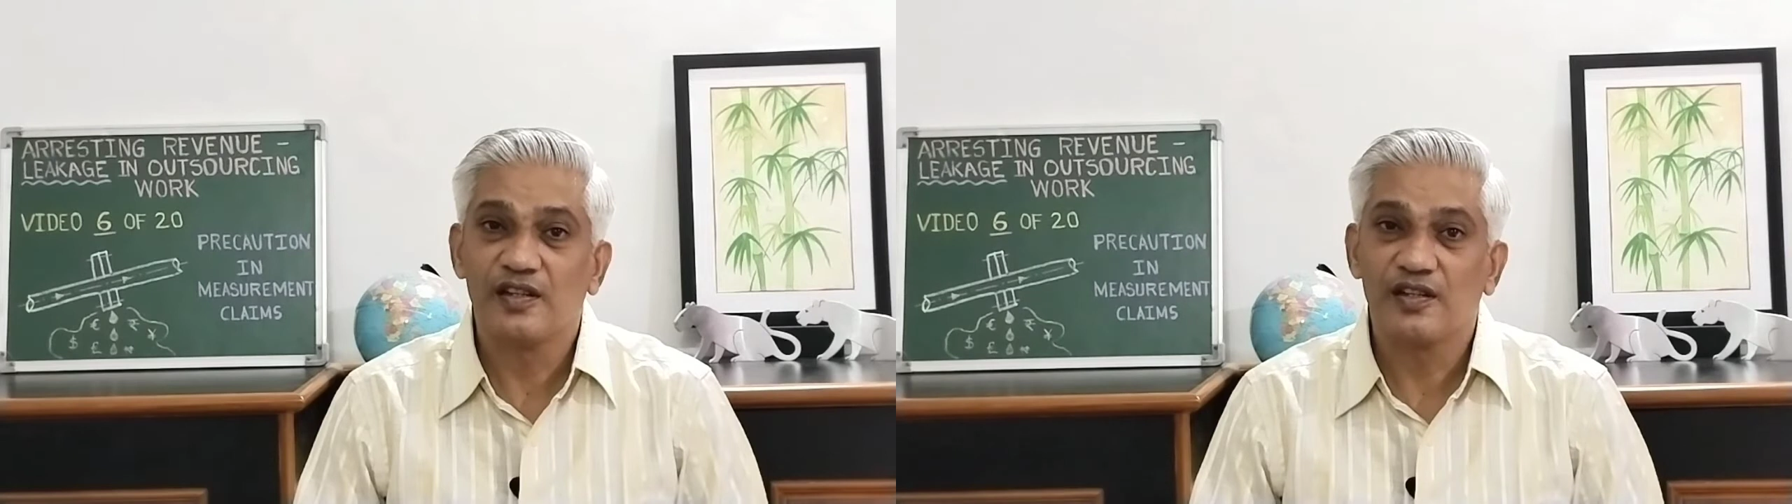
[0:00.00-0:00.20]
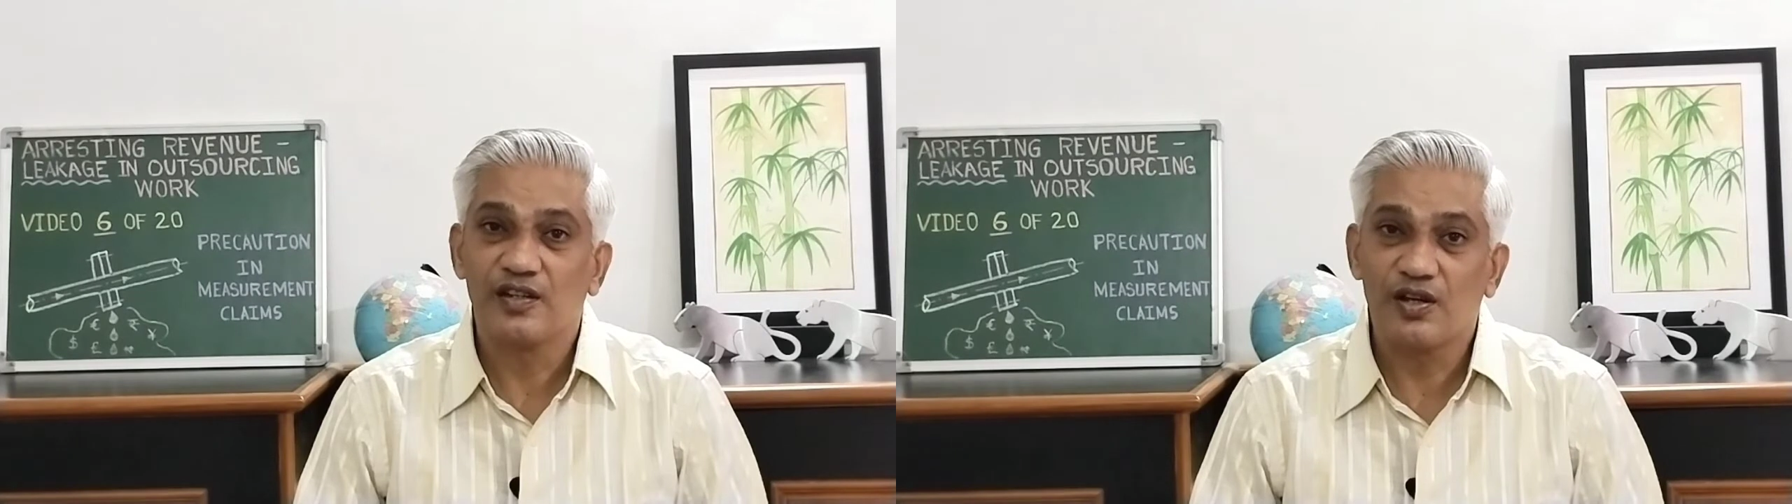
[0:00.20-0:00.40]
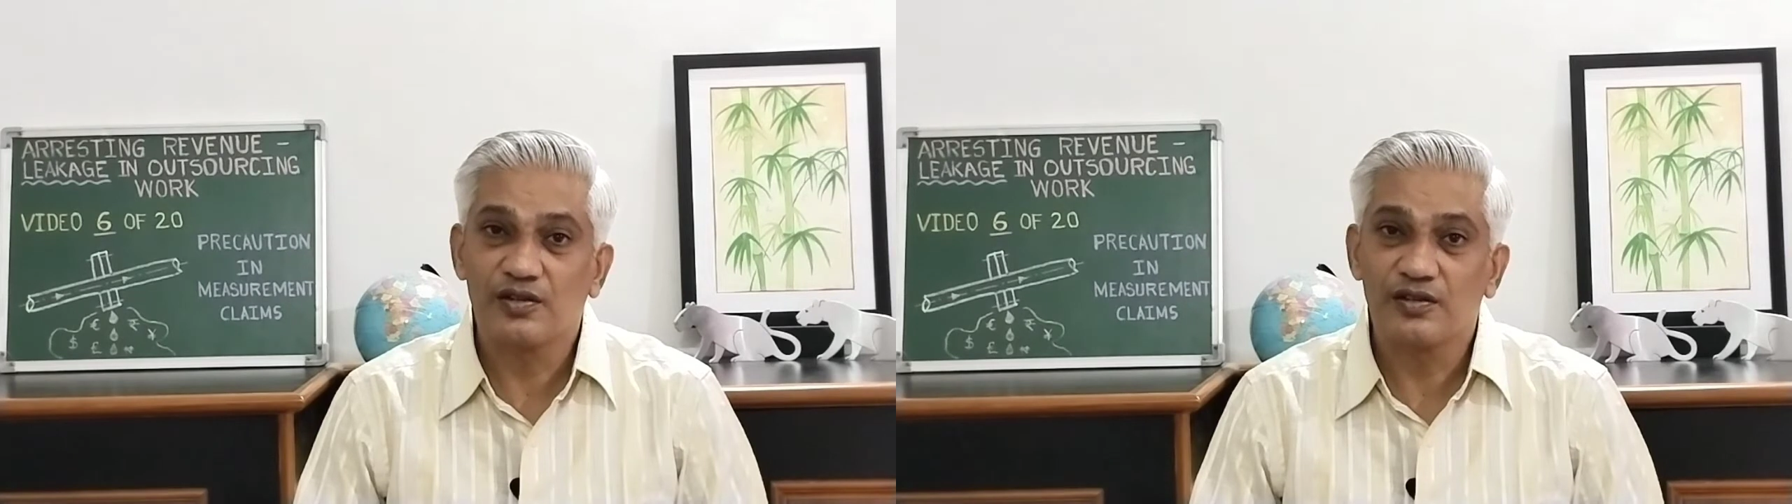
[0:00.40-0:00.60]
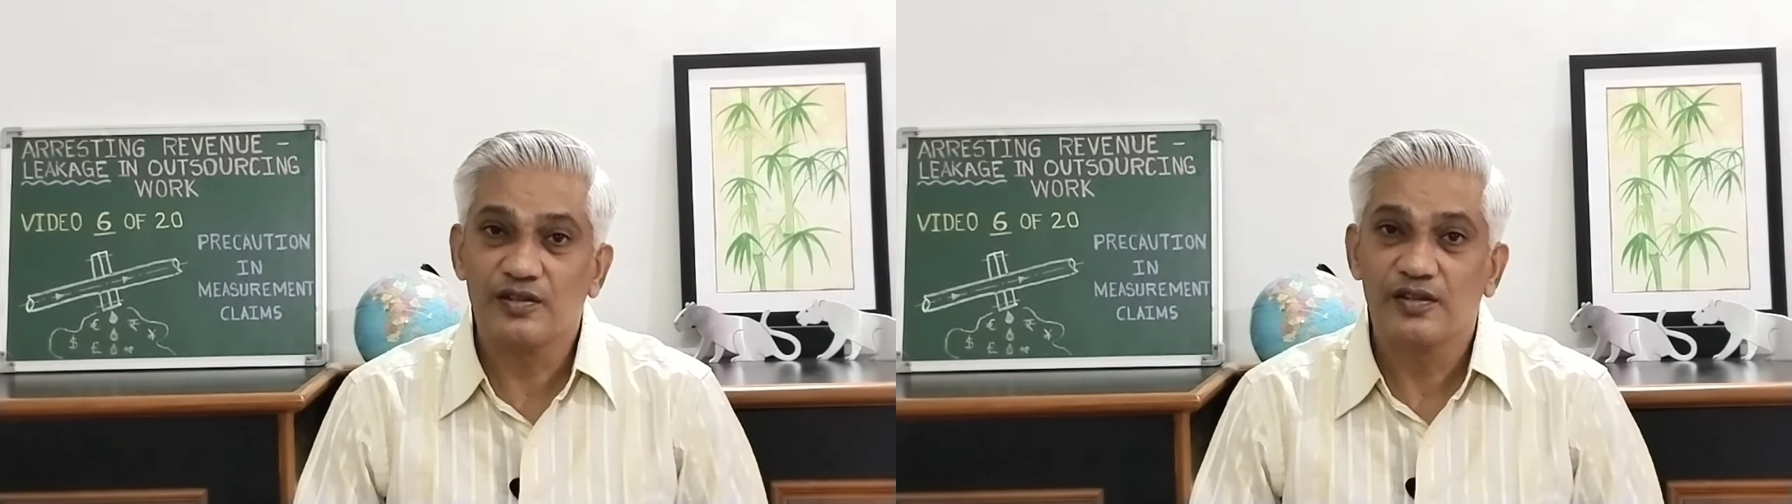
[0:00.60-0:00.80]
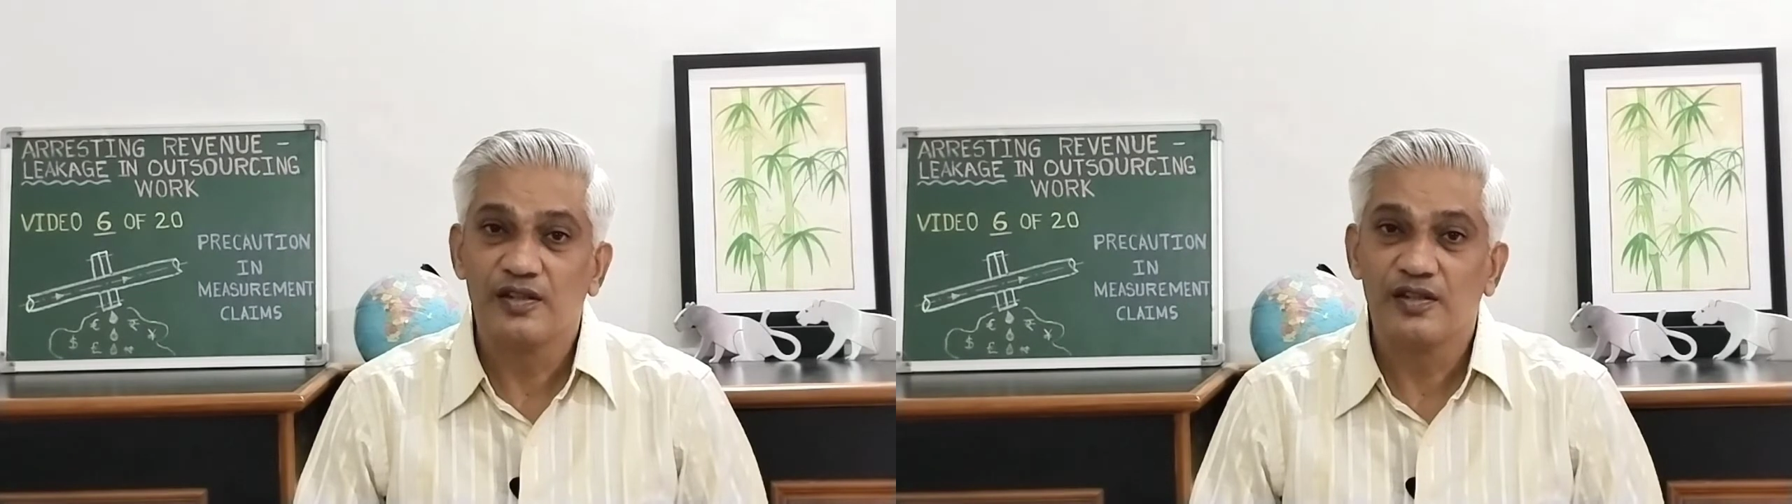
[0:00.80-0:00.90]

not